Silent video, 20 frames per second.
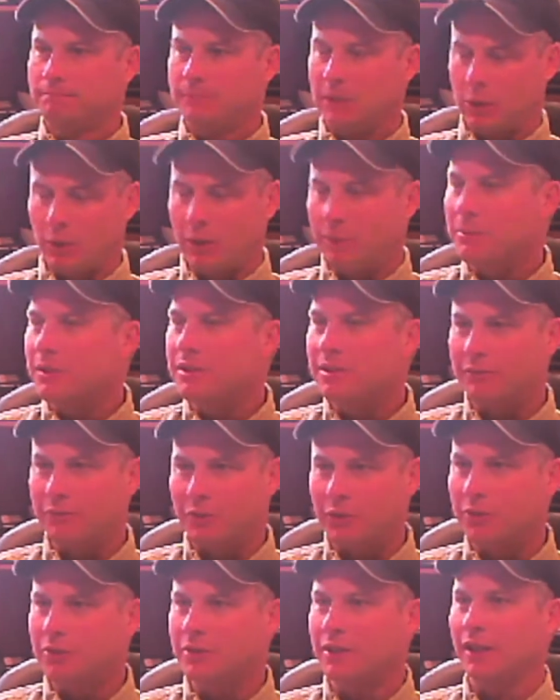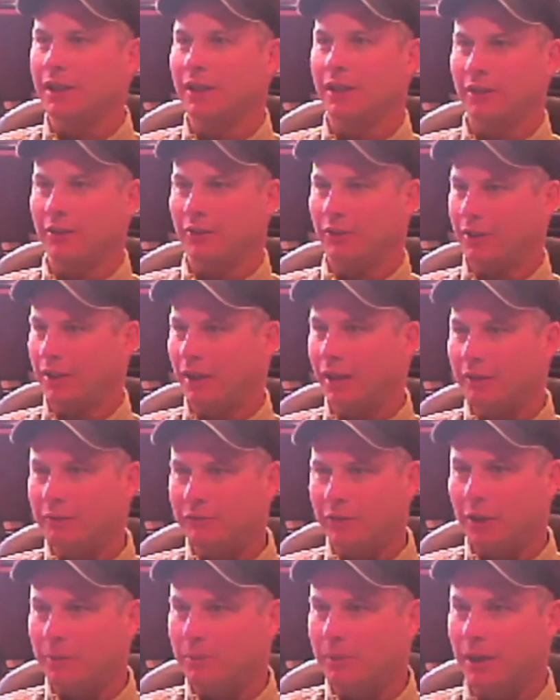Equipment's the first thing. You can't
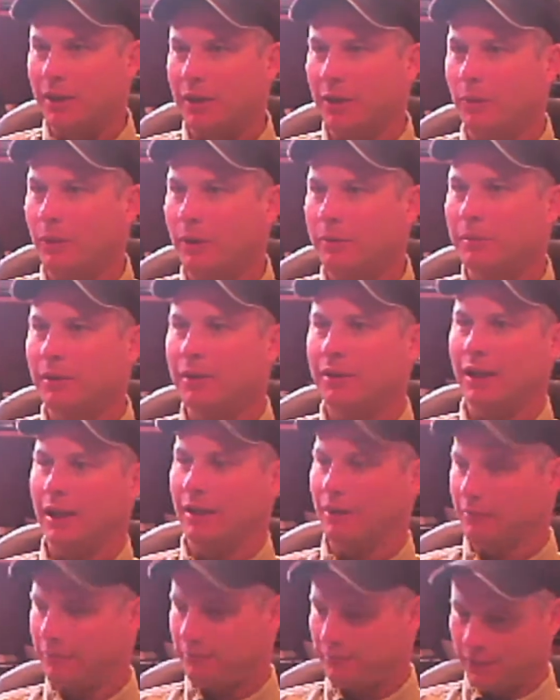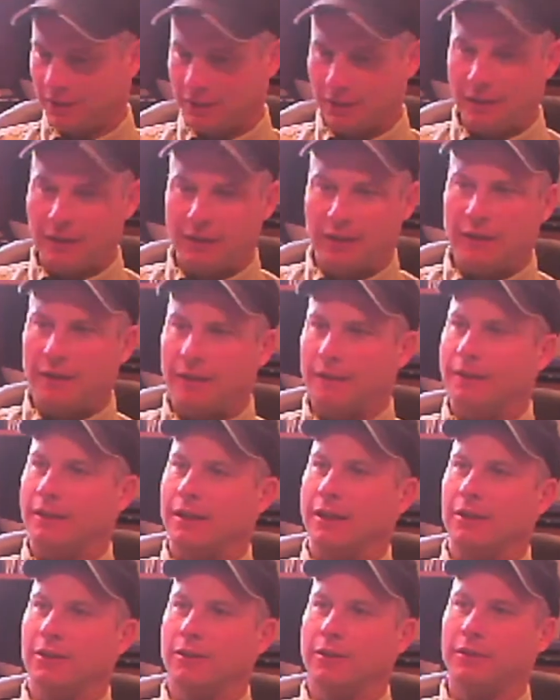farm without equipment.
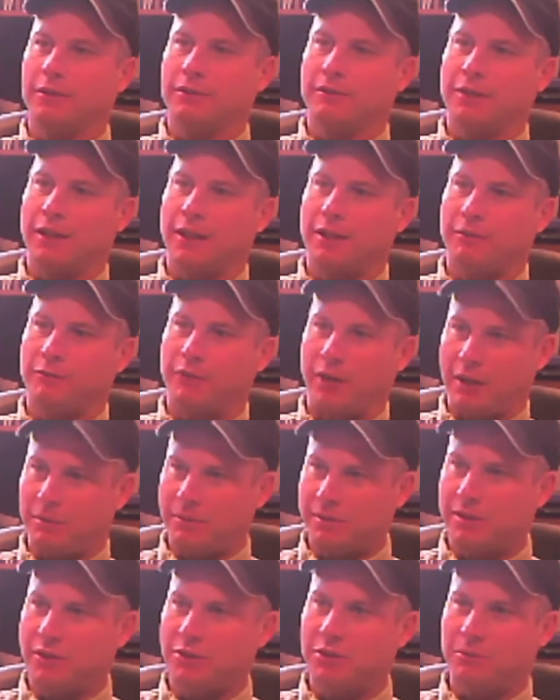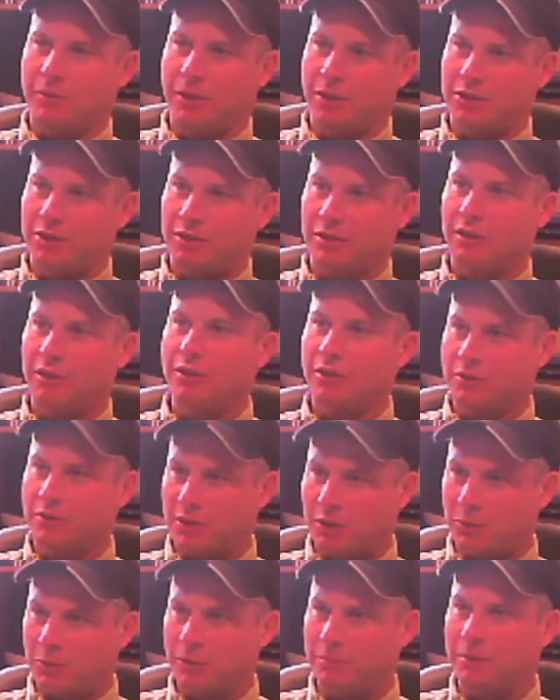Now, you've got a family situation that there's
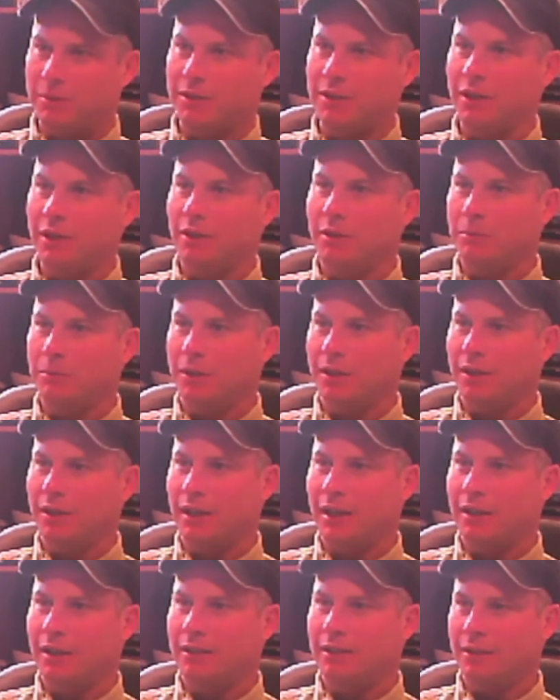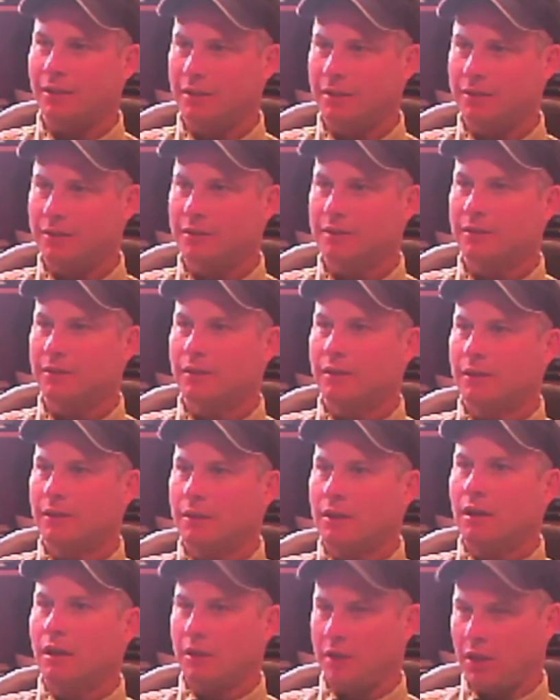equipment there and whatnot, then it's,
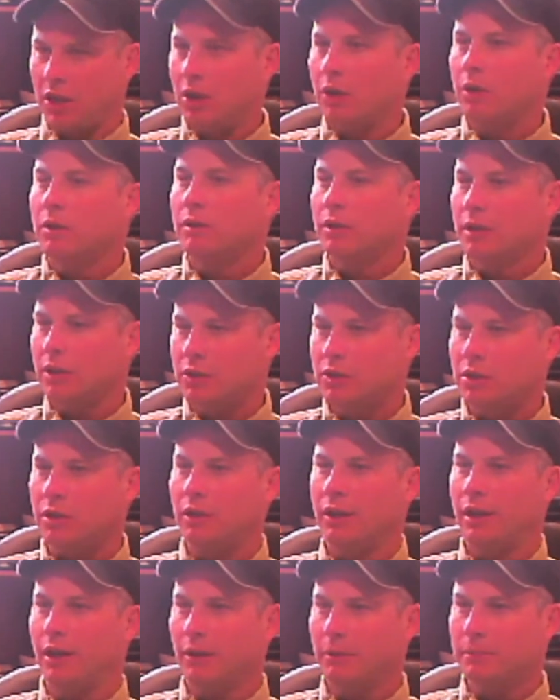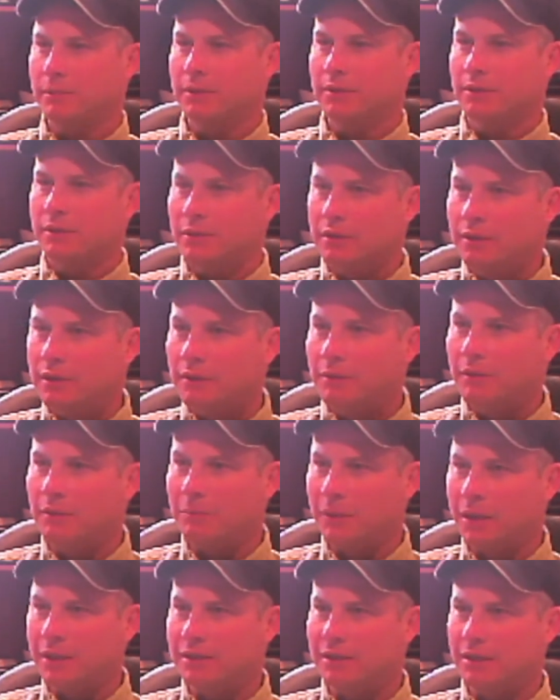it sure helps. It
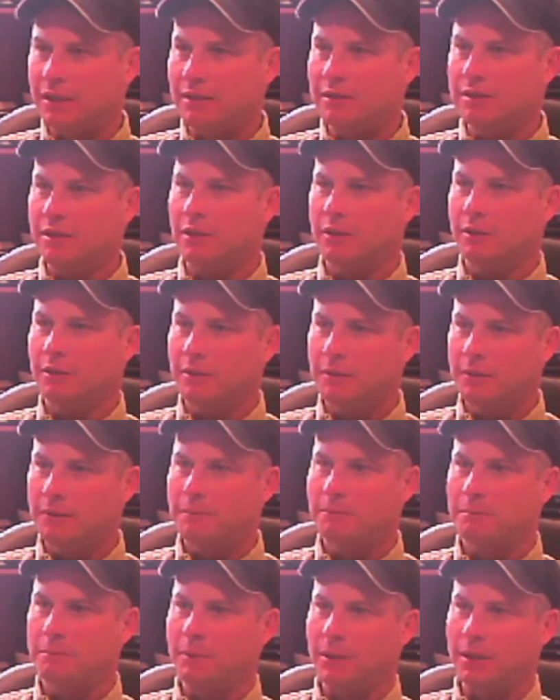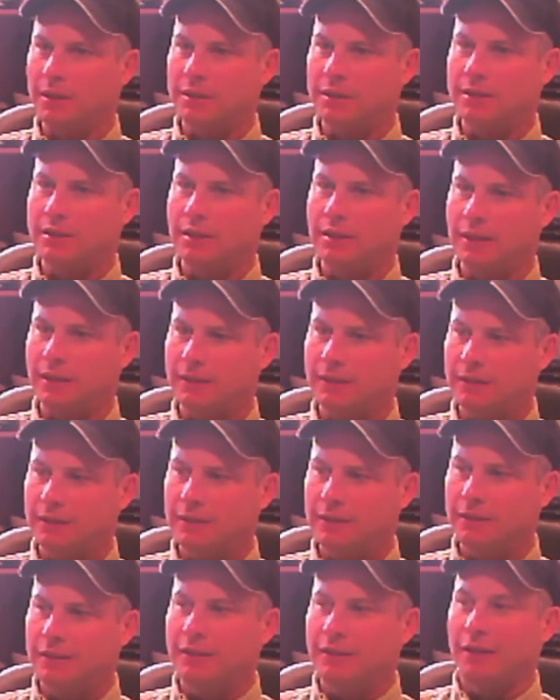makes it easier. But
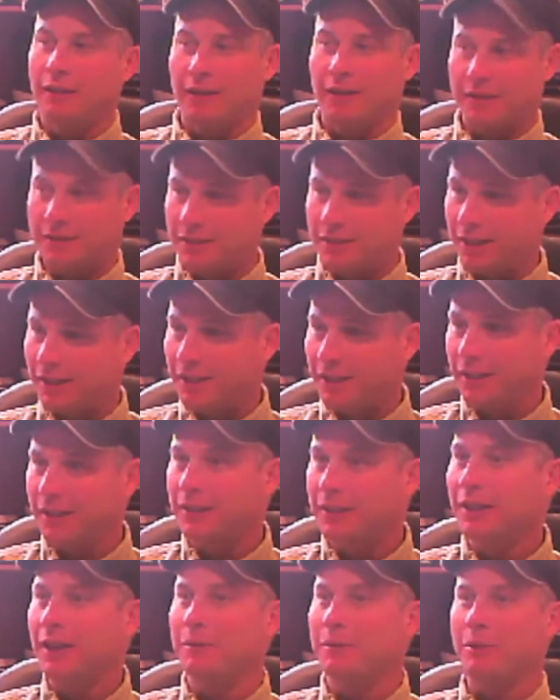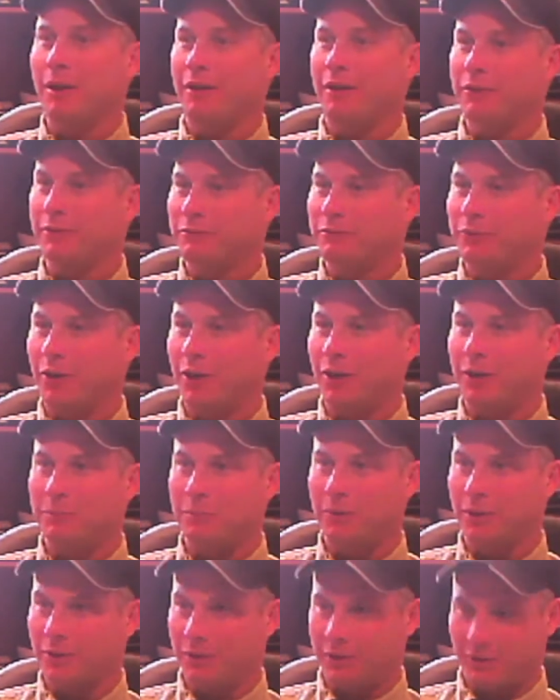second income off the farm,
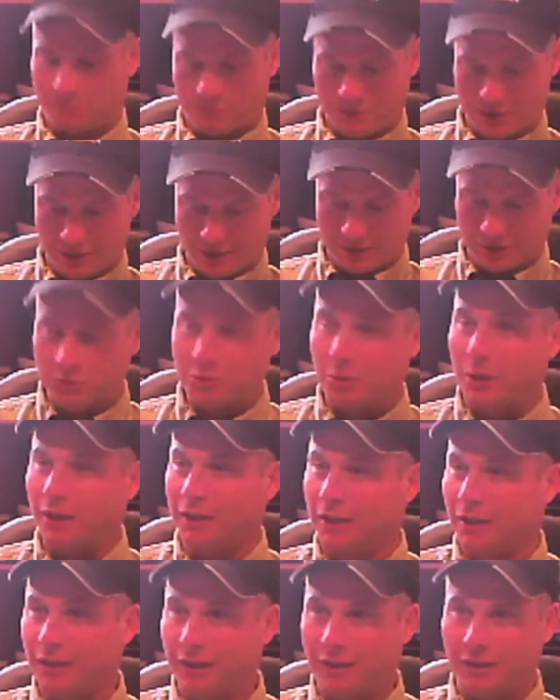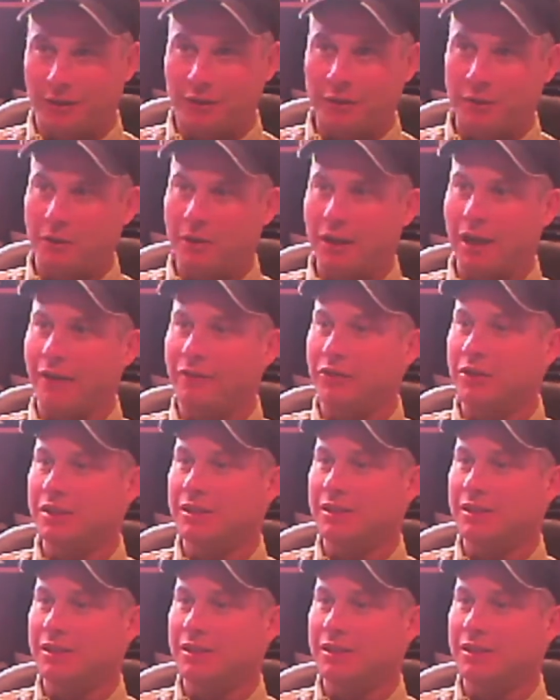whether it be trucking or having a